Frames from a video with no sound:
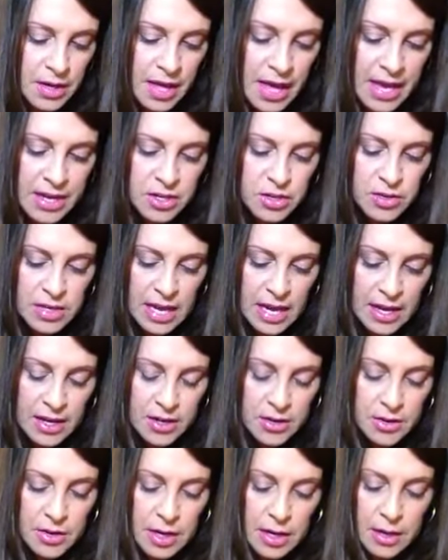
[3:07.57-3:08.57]
And you get,
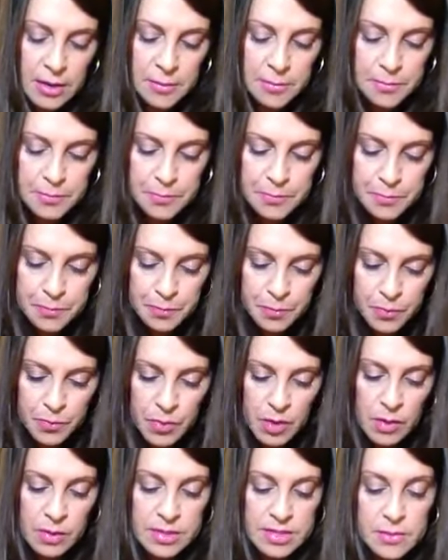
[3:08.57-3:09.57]

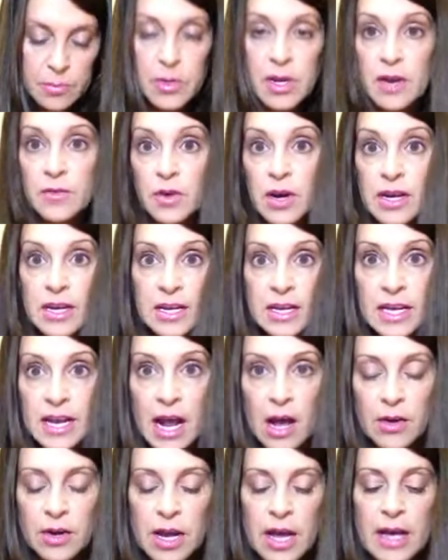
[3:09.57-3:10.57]
whatever I can get
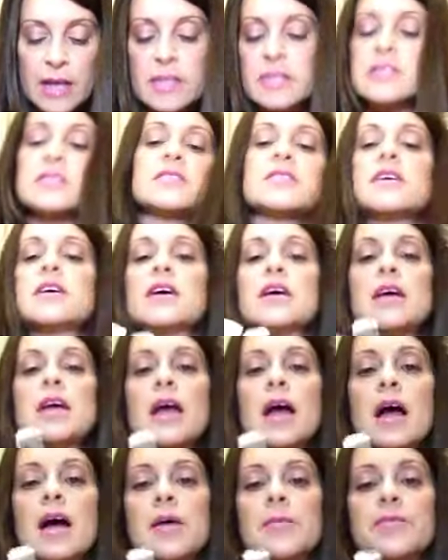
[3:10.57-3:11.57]
out next,
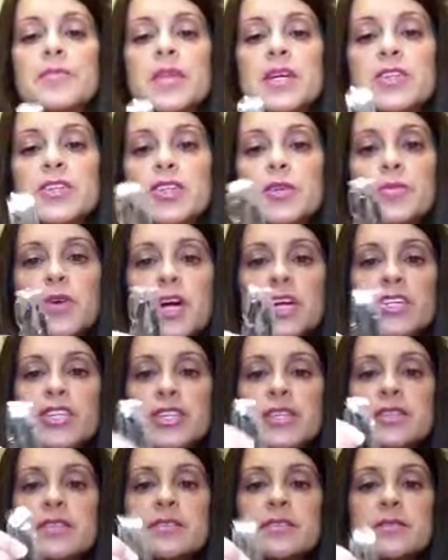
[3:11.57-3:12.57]
two
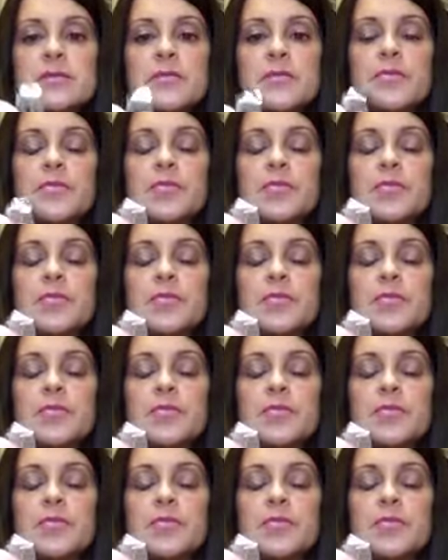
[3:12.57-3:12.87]
brushes.